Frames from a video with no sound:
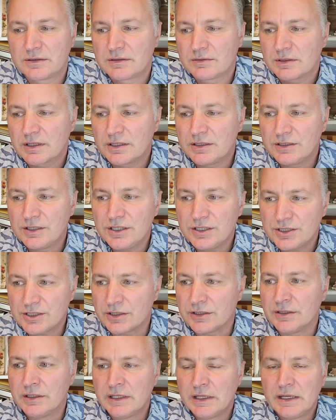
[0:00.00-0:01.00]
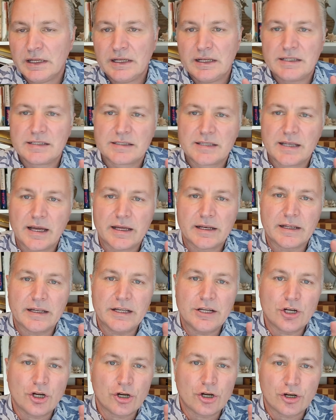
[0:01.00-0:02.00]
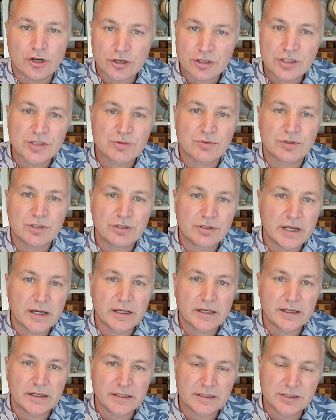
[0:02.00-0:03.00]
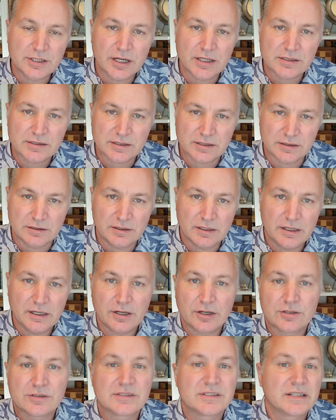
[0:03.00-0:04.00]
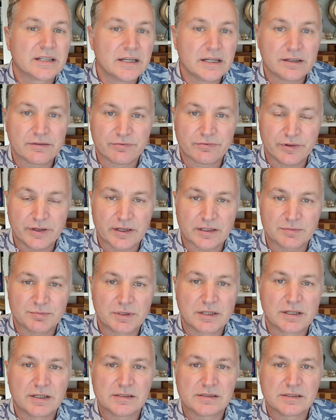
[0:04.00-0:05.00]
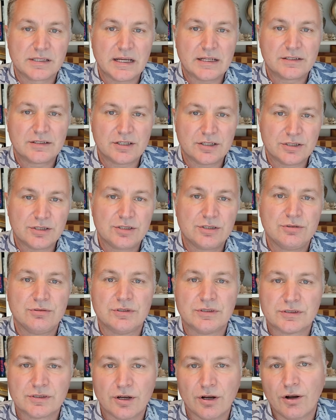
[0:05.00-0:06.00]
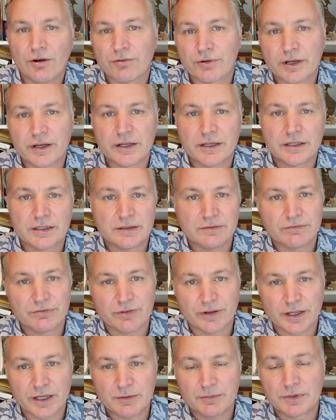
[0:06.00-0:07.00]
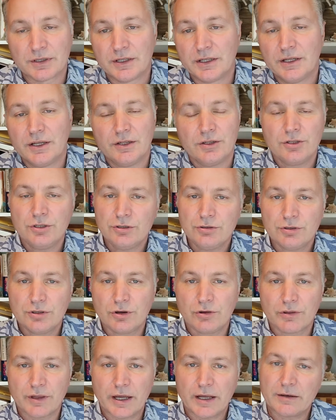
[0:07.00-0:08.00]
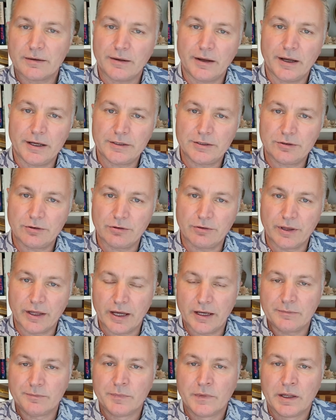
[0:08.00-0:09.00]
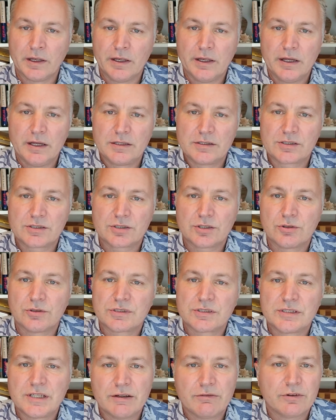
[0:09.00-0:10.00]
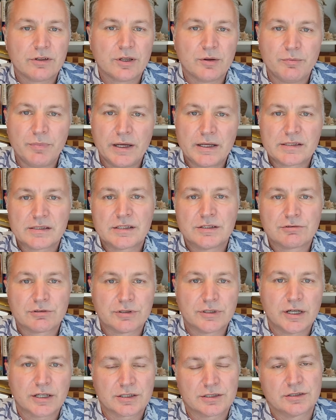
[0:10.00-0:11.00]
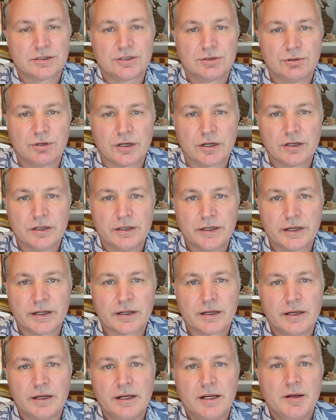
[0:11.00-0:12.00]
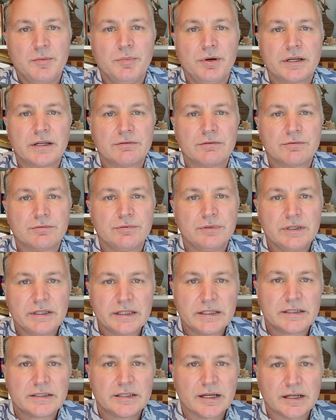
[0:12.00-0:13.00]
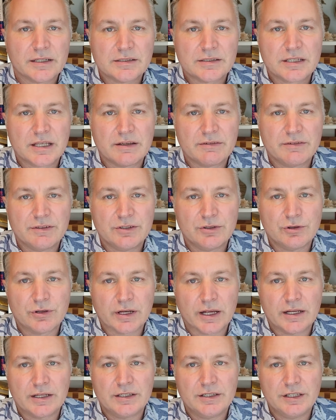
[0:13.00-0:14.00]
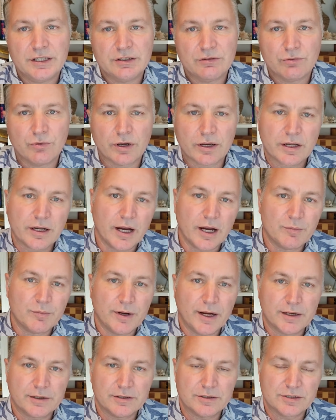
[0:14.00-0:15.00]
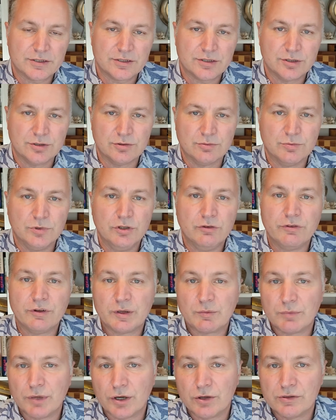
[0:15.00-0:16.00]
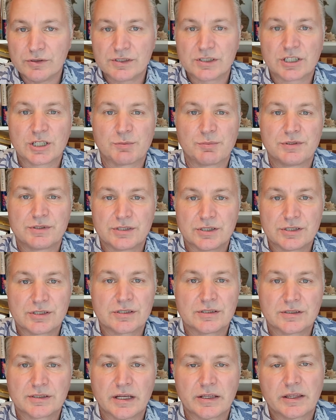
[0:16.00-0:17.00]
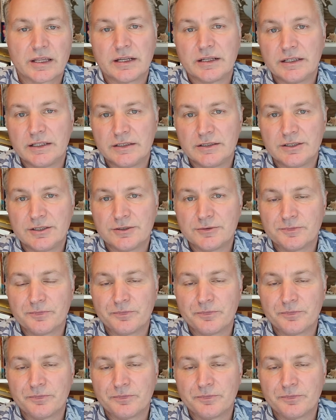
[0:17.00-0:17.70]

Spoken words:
condition is that it hurts when you get it adjusted. It hurts to get it fixed because that tissue is already inflamed. You know that, I know that, and so it's never the best introduction to our clinic, but it really does give you an idea of what chiropractors do, moving bones into positions that they need to.